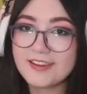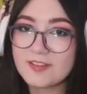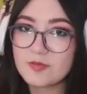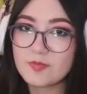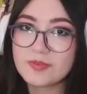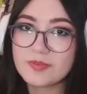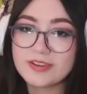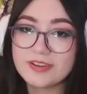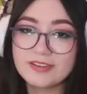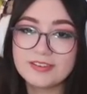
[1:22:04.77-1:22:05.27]
I have
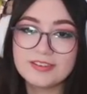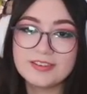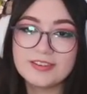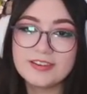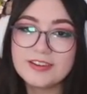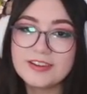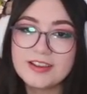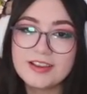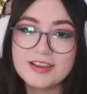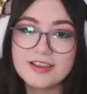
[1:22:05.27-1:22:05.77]
been
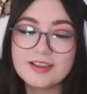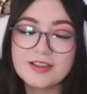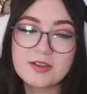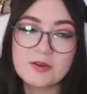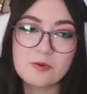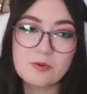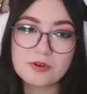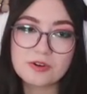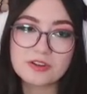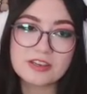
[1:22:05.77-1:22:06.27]

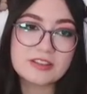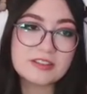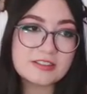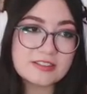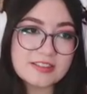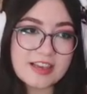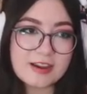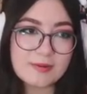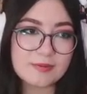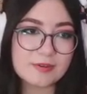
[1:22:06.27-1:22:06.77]
working this
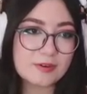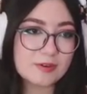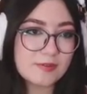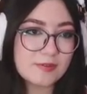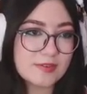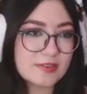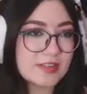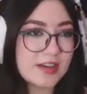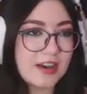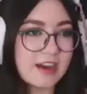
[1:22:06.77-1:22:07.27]
camera
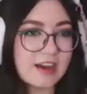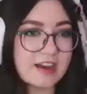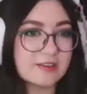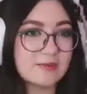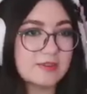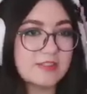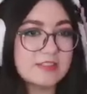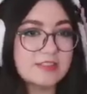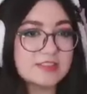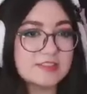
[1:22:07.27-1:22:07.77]
overtime.
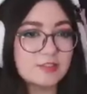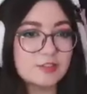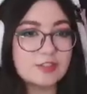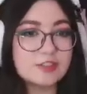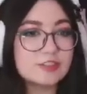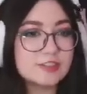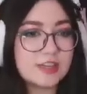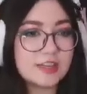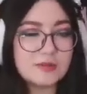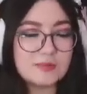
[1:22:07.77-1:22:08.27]
It's
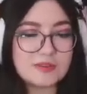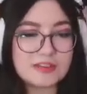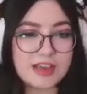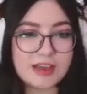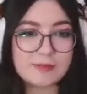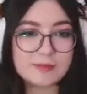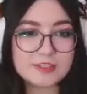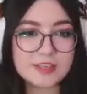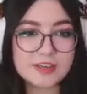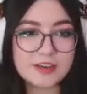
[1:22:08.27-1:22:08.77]
She's telling me
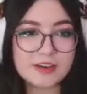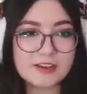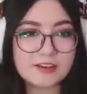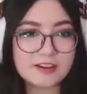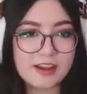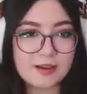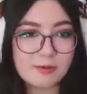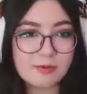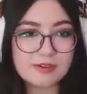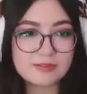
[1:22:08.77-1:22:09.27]
I'm done.
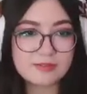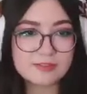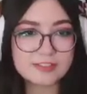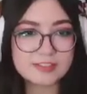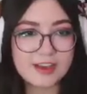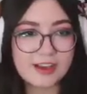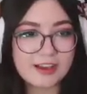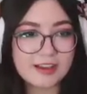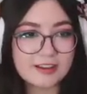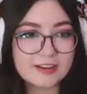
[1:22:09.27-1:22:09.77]
I want to
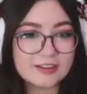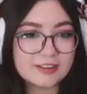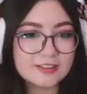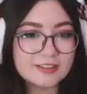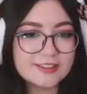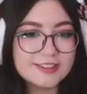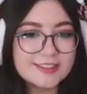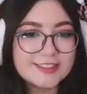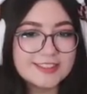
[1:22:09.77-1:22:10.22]
retire.